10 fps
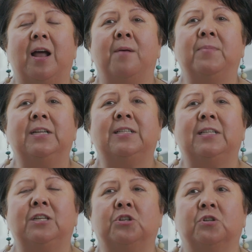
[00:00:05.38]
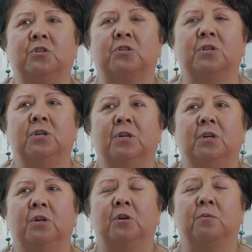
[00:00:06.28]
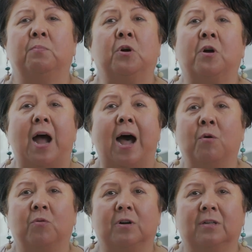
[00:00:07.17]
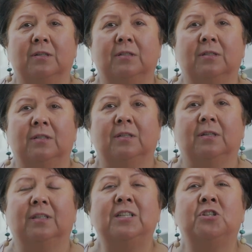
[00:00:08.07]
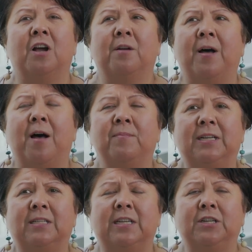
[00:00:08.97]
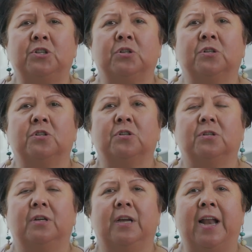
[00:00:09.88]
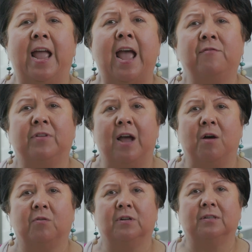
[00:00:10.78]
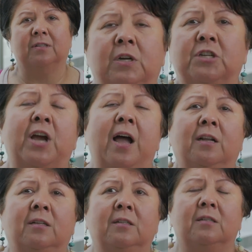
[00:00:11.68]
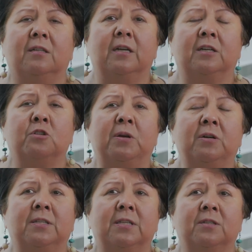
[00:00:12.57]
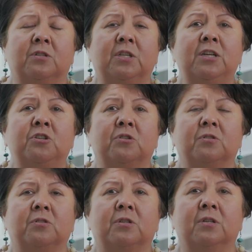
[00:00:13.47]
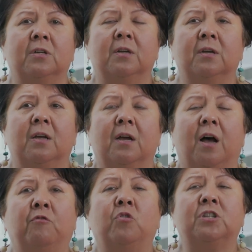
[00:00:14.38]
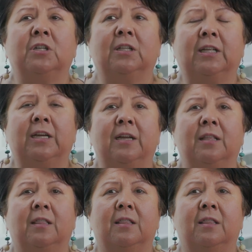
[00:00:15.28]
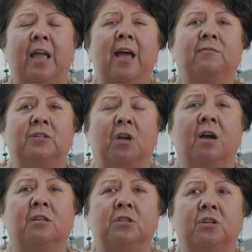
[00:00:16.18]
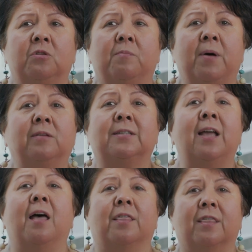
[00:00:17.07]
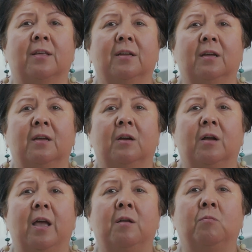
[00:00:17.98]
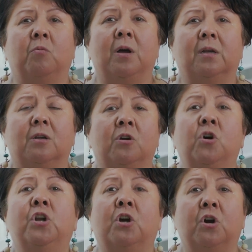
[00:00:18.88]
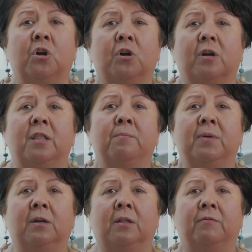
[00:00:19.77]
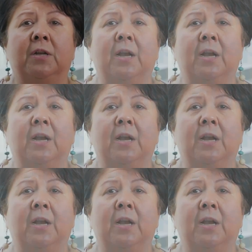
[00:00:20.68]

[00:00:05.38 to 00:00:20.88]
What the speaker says: how many seizures per hour. Let's talk about how many seizures in a half an hour. When a child experiences seizures, unfortunately, they have to talk to you about death and what could occur in the middle of the